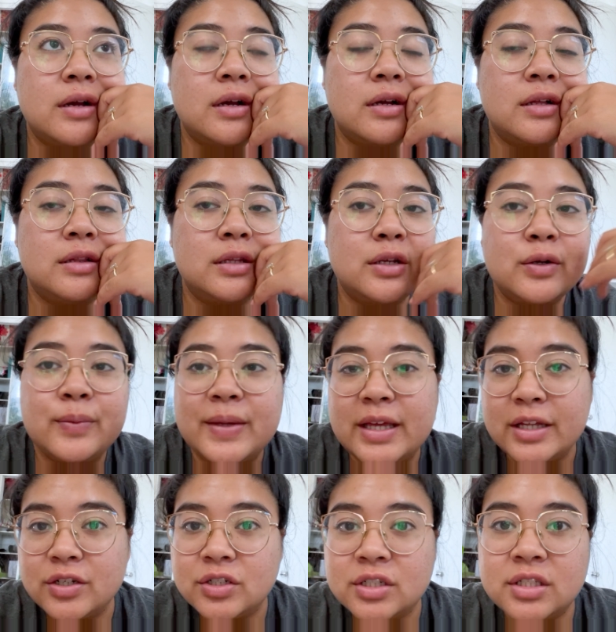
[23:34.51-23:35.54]
a little bit
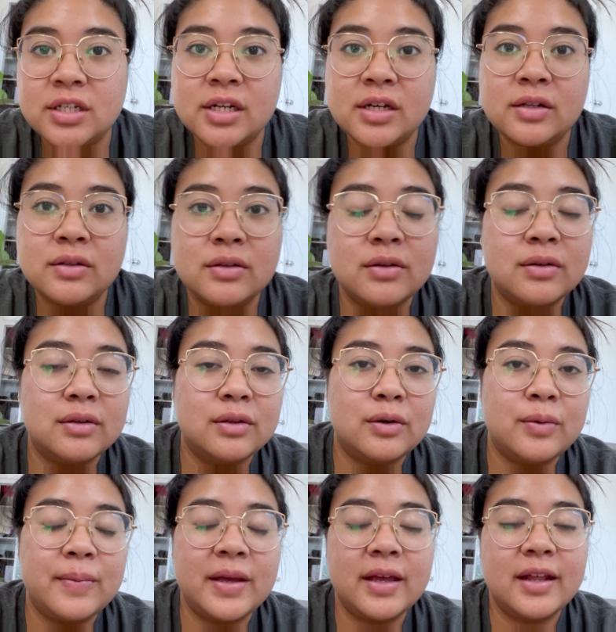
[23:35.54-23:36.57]
interesting, a little
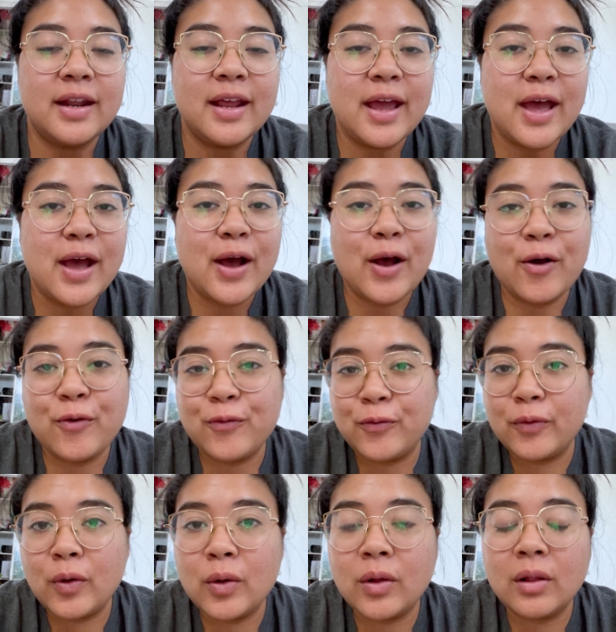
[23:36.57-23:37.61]
bit
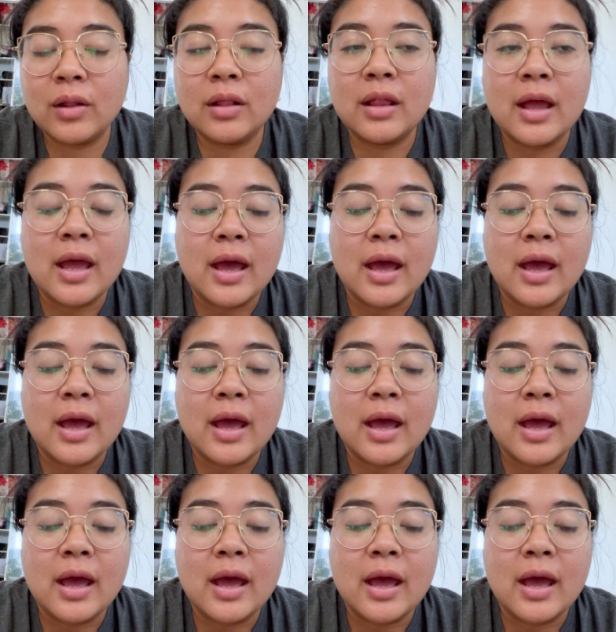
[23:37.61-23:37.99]
helpful.